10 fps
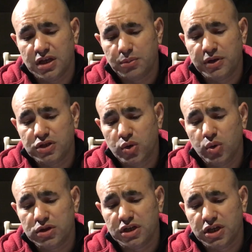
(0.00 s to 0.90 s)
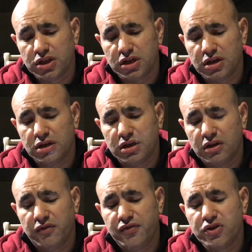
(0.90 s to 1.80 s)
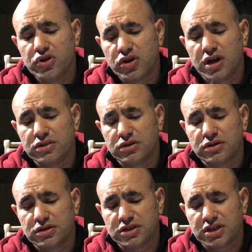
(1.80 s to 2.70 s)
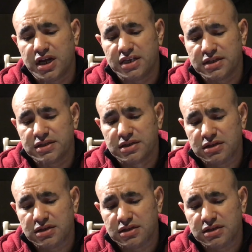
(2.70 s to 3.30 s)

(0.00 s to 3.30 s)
but only in the Figurado size.